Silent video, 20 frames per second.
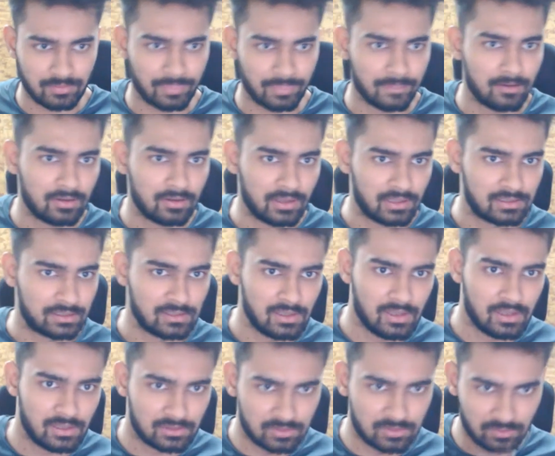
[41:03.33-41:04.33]
Okay,
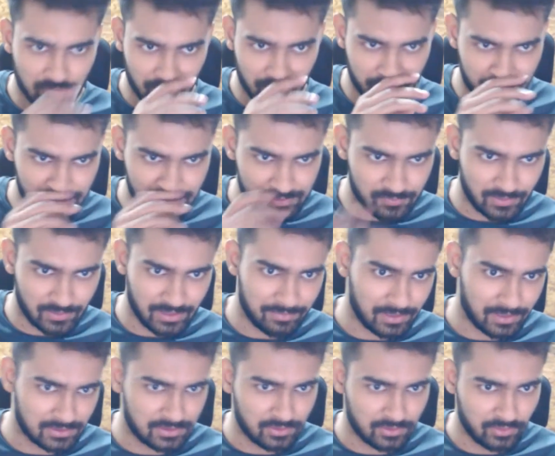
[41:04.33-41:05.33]
so first what I'm
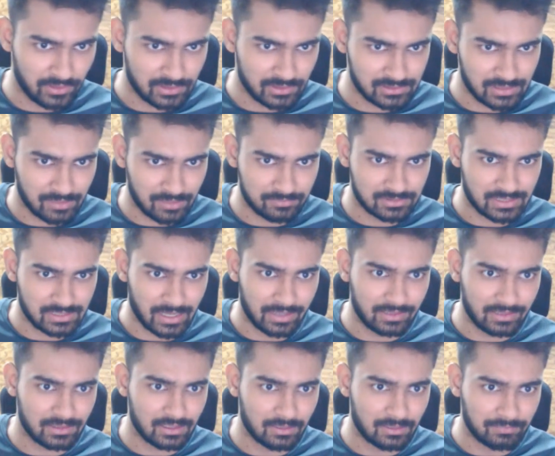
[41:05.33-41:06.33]
actually doing is I'm
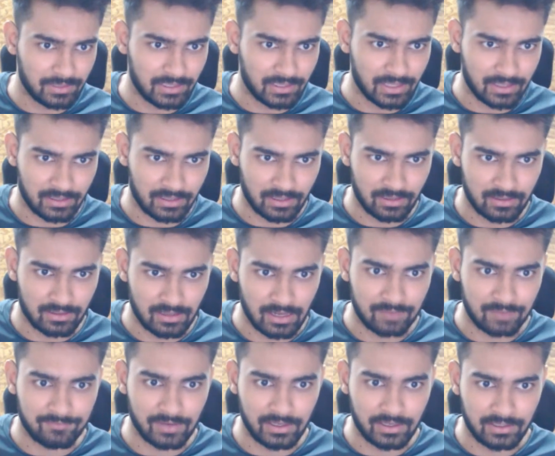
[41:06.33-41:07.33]
scanning the complete array
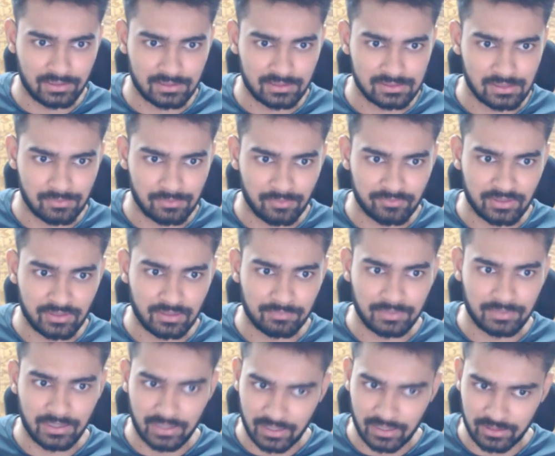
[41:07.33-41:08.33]
and finding the sum of the
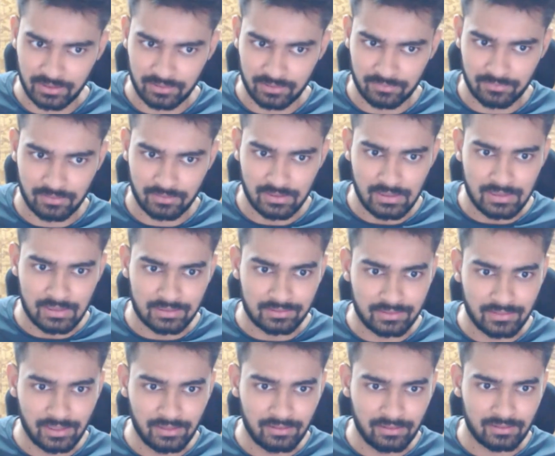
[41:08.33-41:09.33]
complete array.
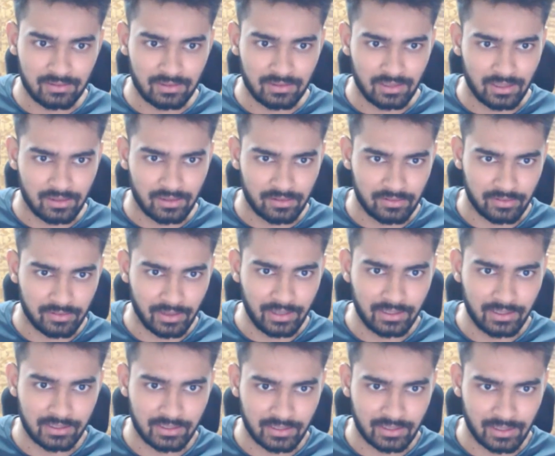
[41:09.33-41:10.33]
Then
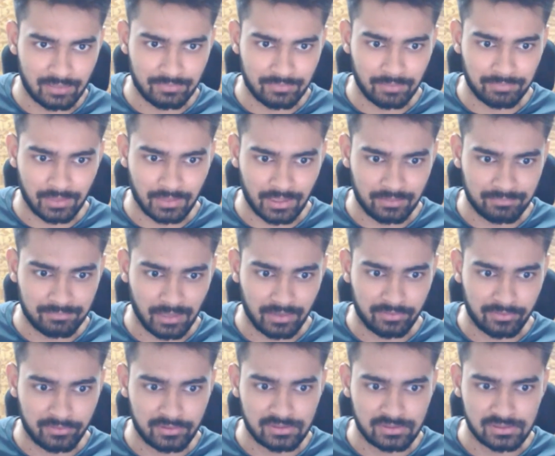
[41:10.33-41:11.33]
right here I'm applying
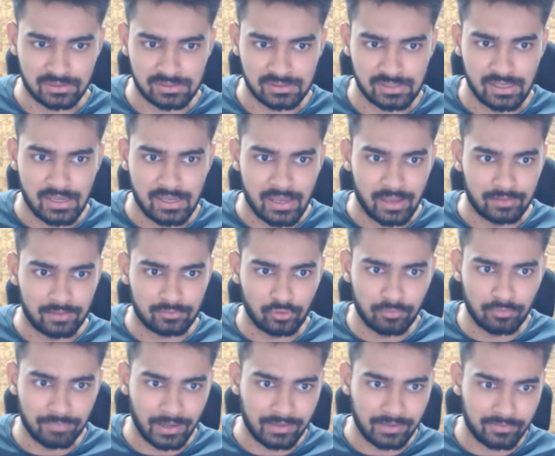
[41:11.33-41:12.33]
binary search, and
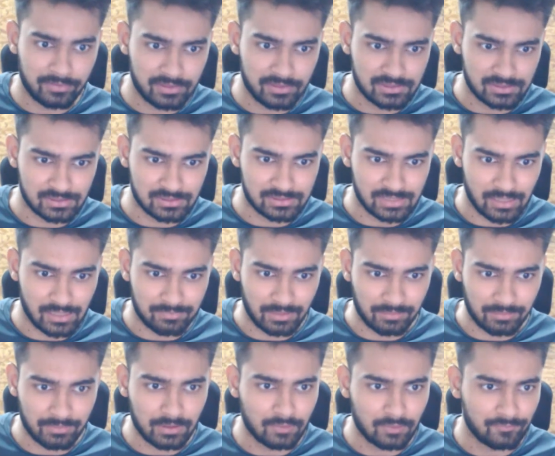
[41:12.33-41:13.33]
through binary search I'm
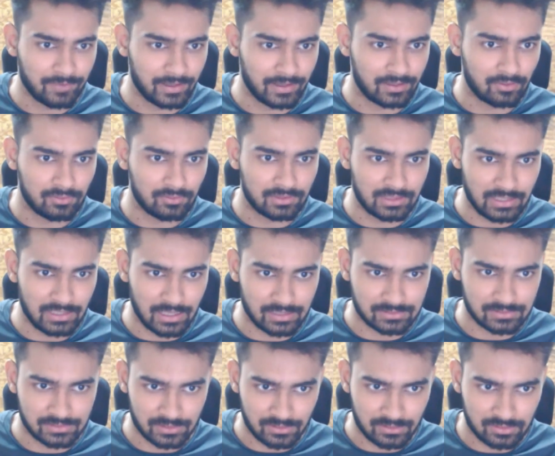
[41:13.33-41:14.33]
able to find out the
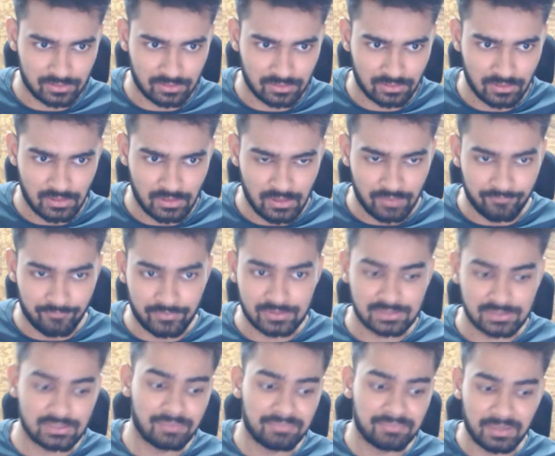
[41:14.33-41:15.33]
answer, which
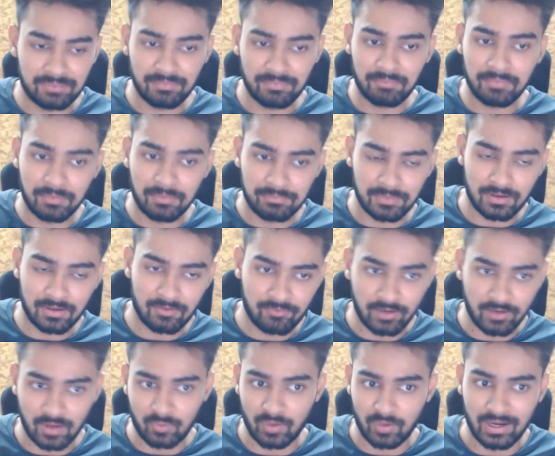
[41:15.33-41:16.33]
is the minimum number of
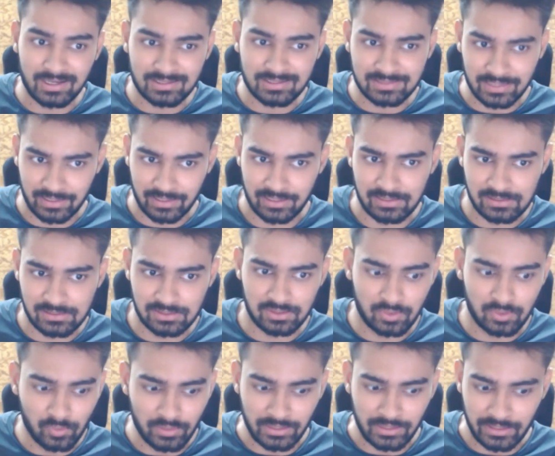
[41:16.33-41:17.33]
required seconds
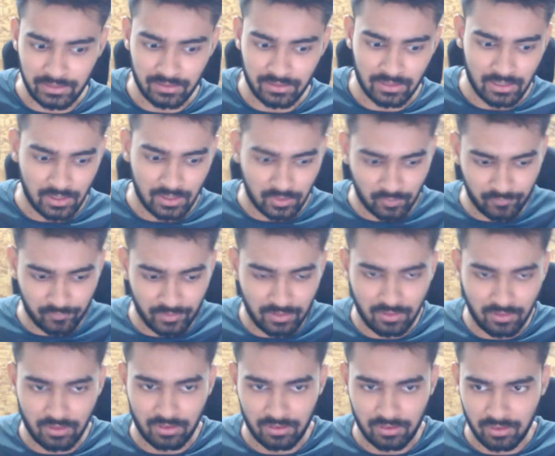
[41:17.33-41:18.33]
you need to
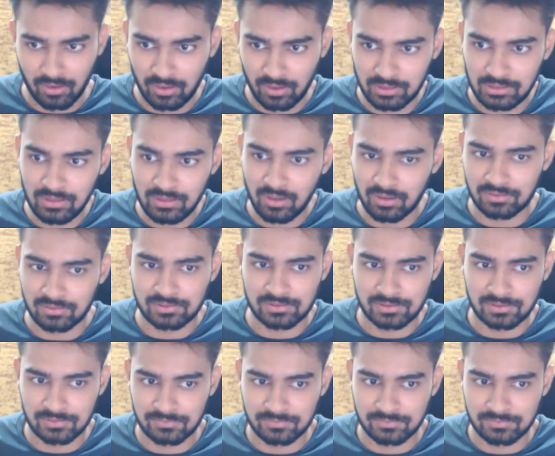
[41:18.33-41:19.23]
fill all the locks.